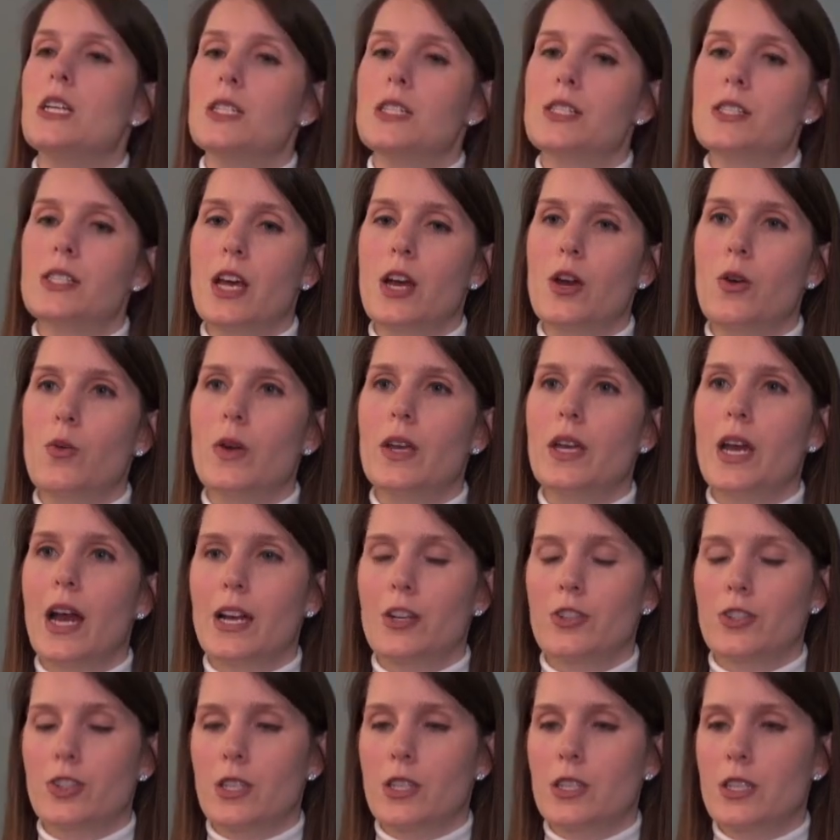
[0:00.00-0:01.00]
So we
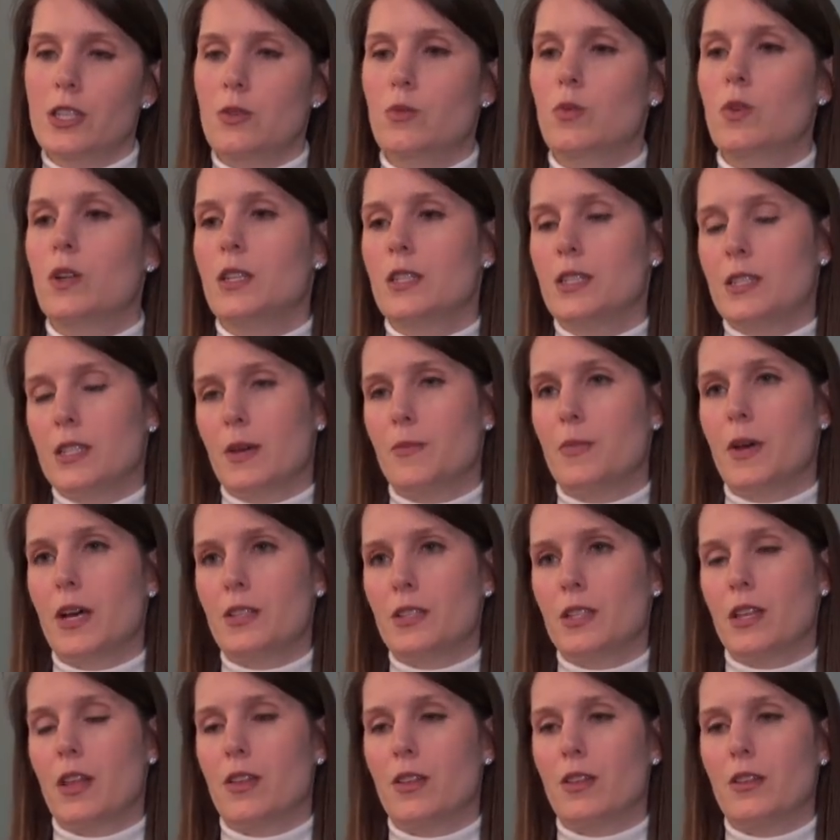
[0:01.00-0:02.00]
actually did want to step
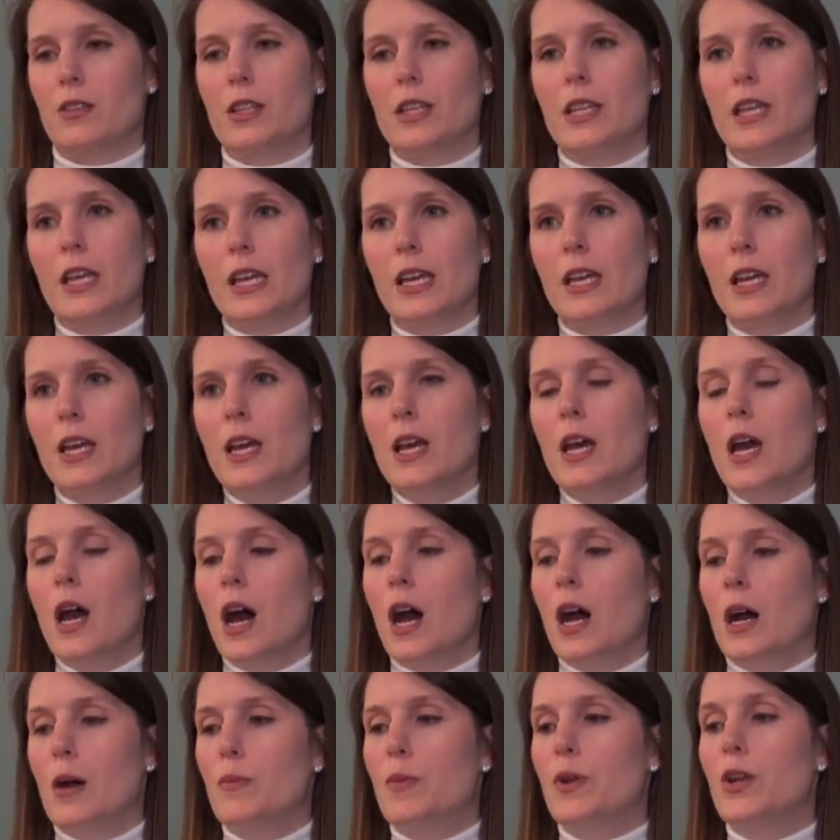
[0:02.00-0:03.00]
outside of the league.
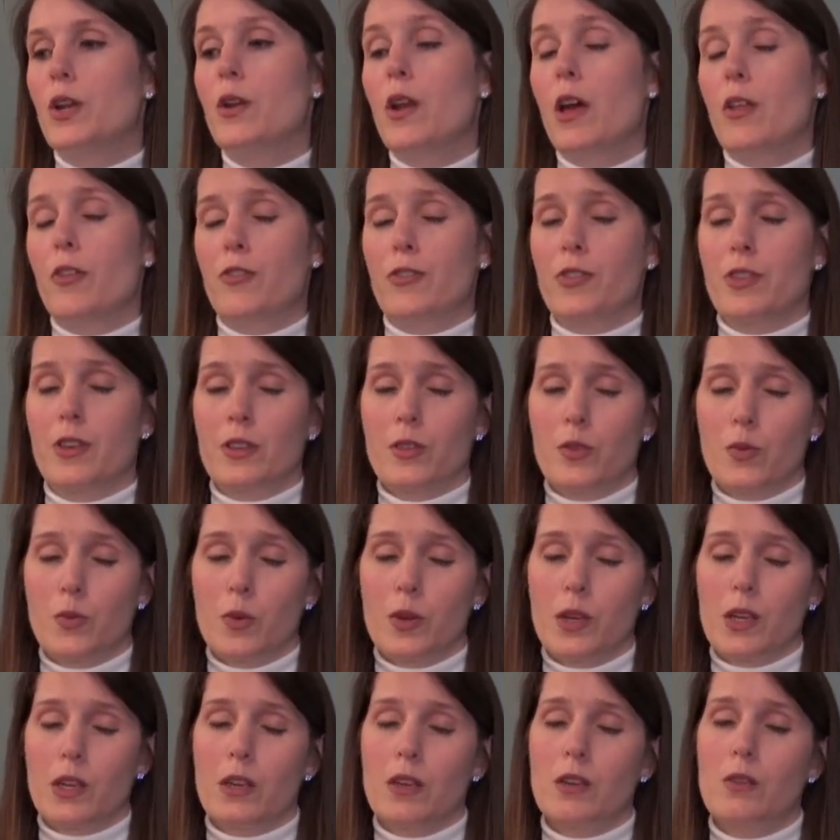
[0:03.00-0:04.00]
But another thing that
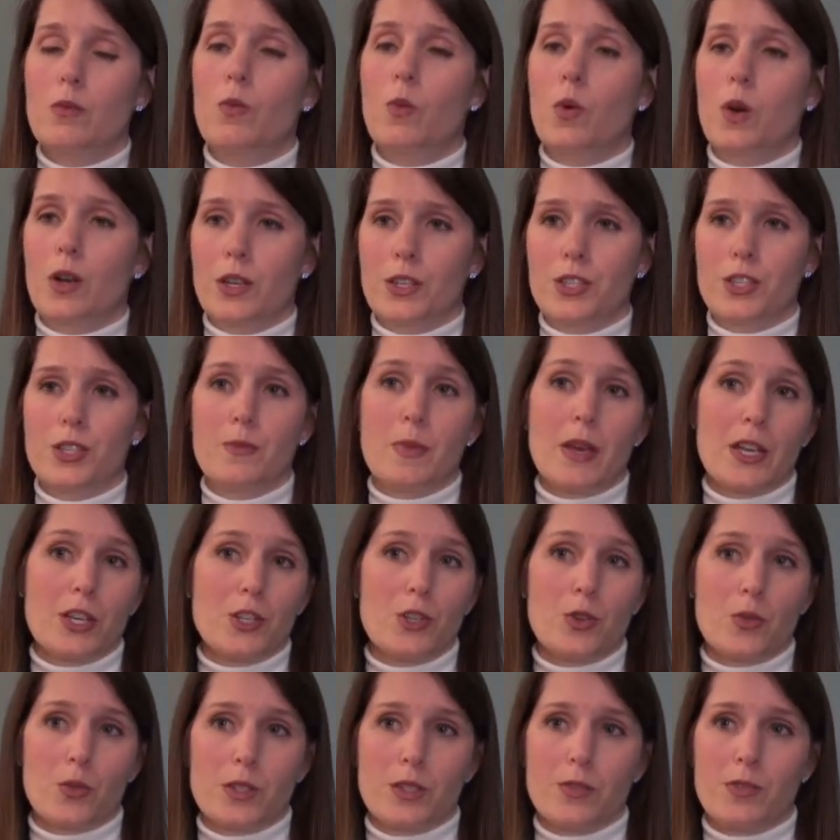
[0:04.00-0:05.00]
we wanted to make
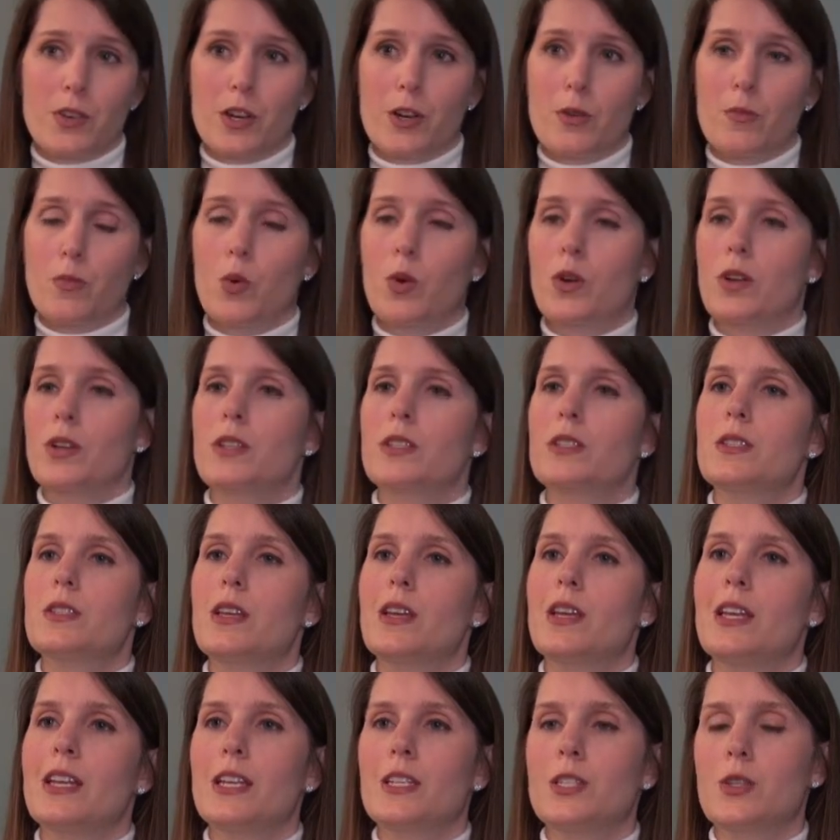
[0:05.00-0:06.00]
sure was very important is
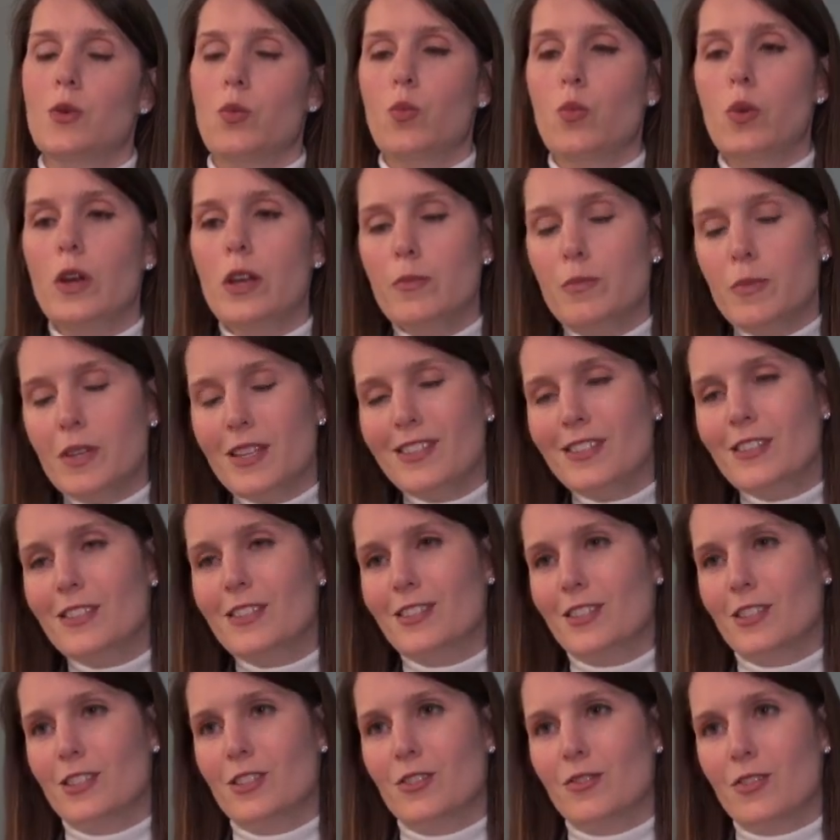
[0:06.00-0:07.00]
it is a
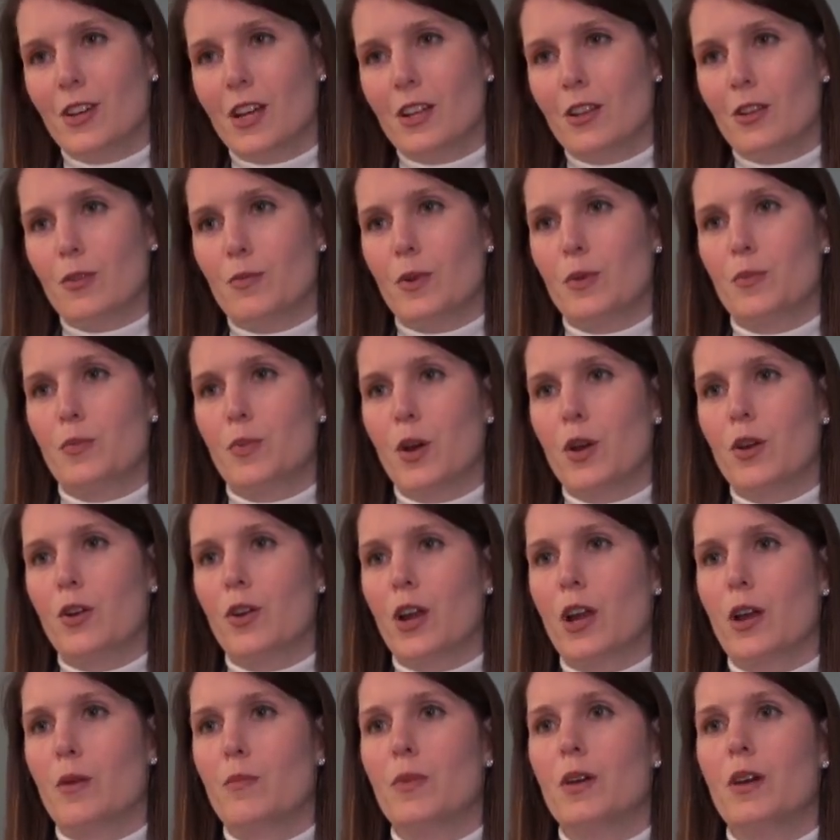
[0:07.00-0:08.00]
women's development
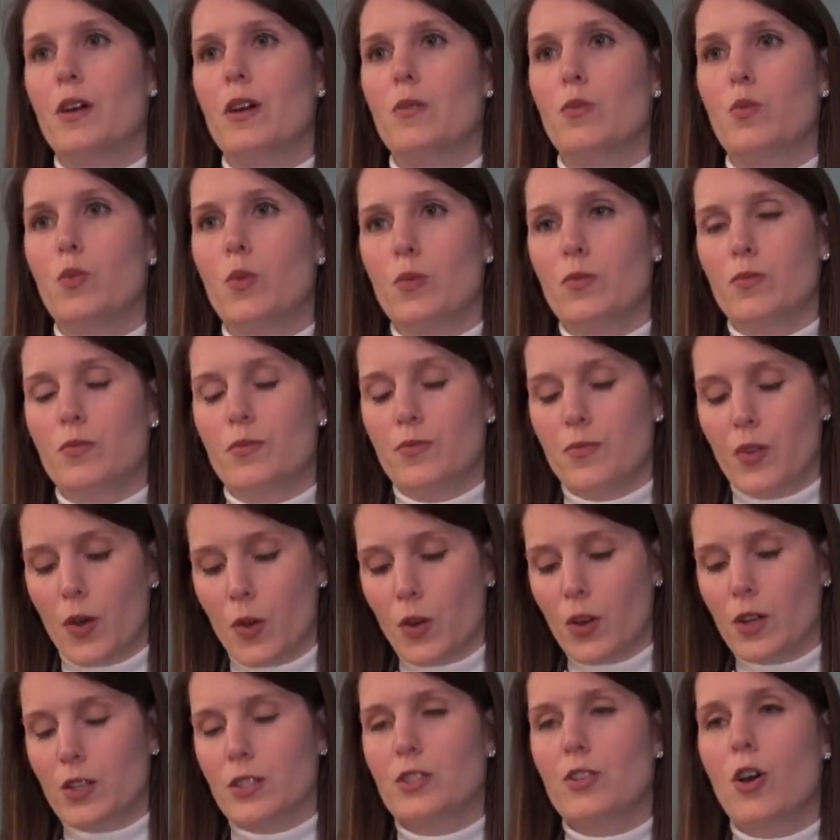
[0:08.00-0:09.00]
program
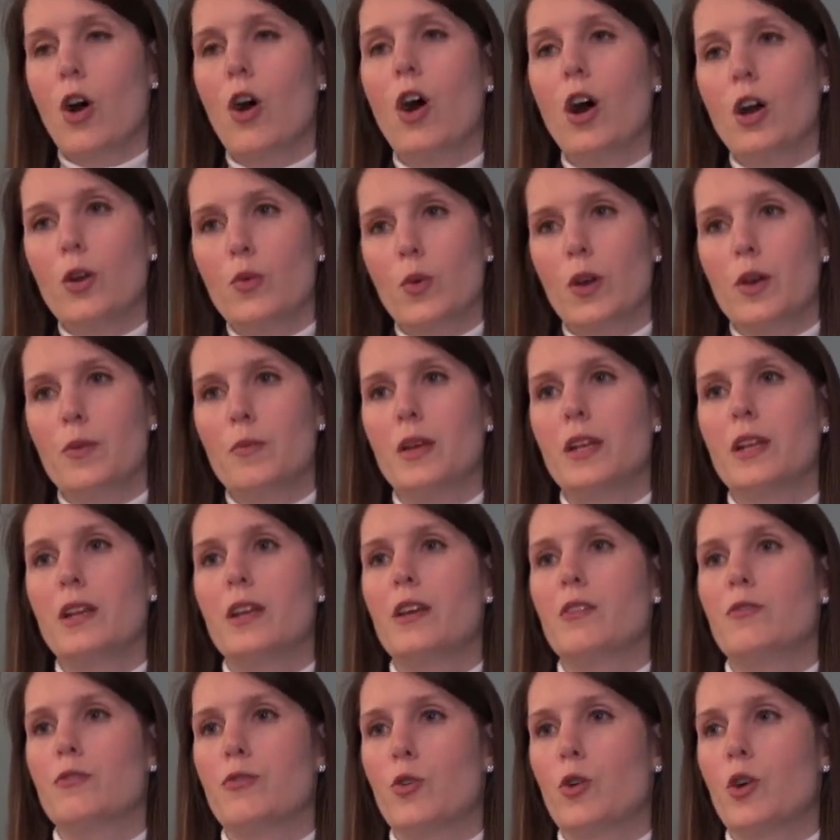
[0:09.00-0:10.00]
focused on women
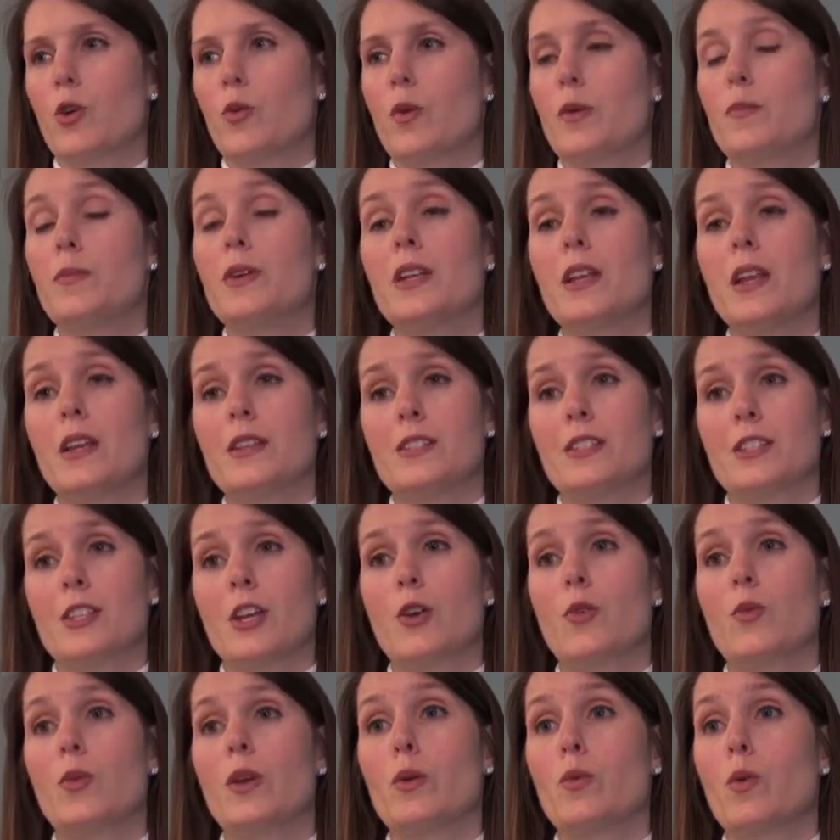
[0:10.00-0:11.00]
and for women, and
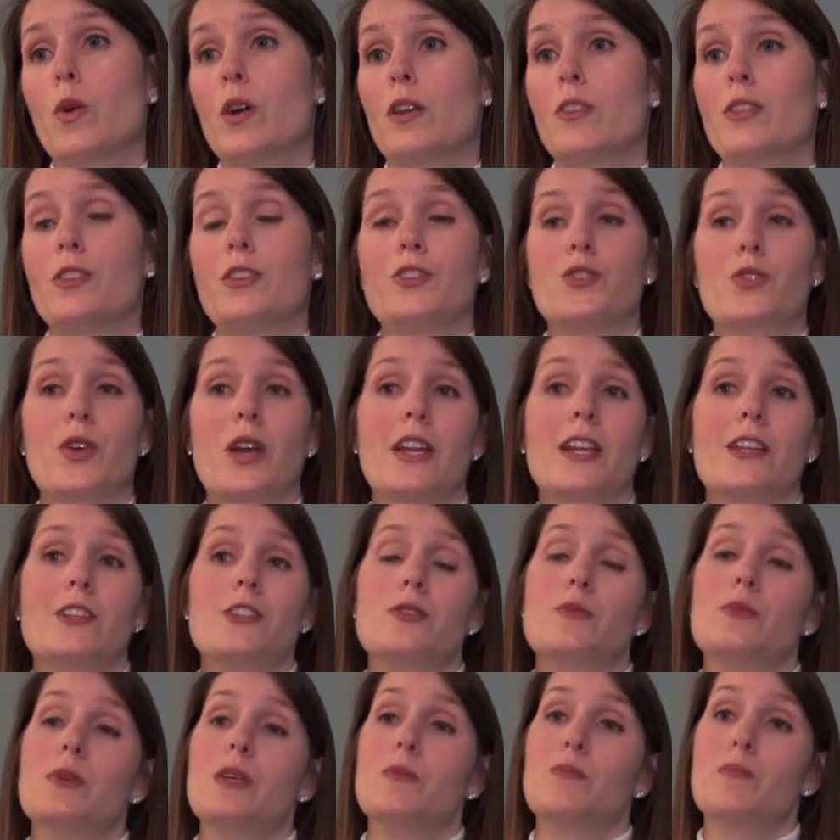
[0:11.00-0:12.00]
so wanted the training
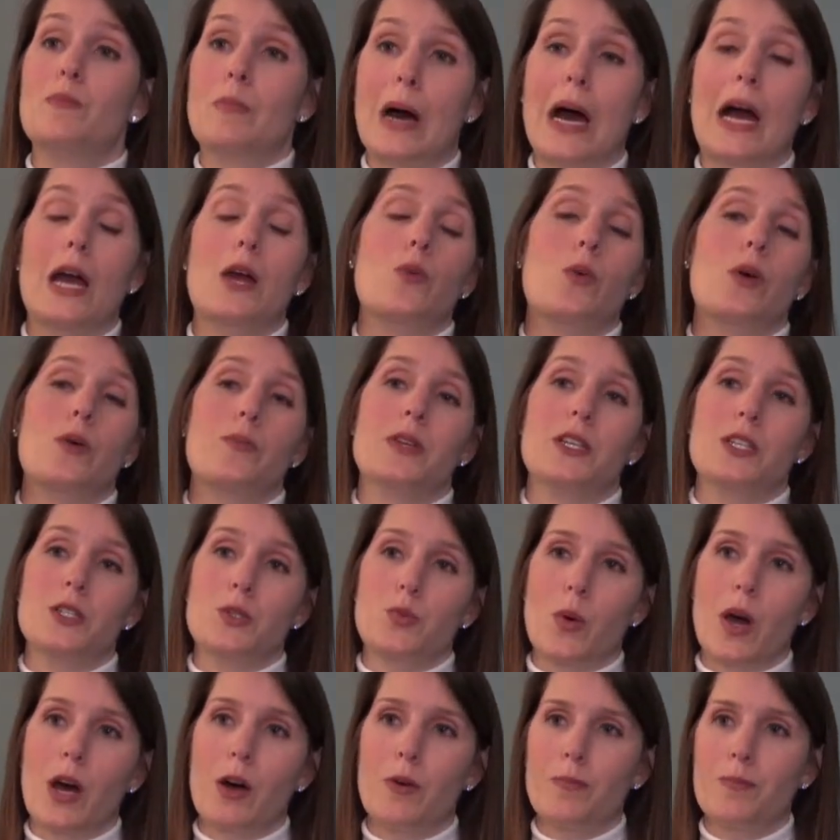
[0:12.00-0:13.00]
to be by women
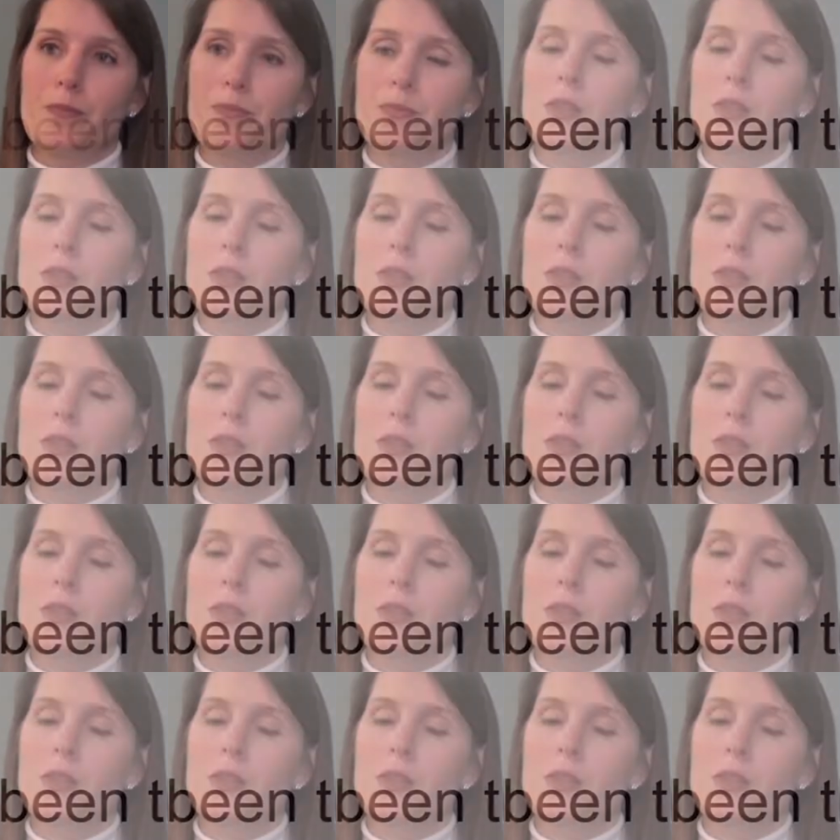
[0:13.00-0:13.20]
as well.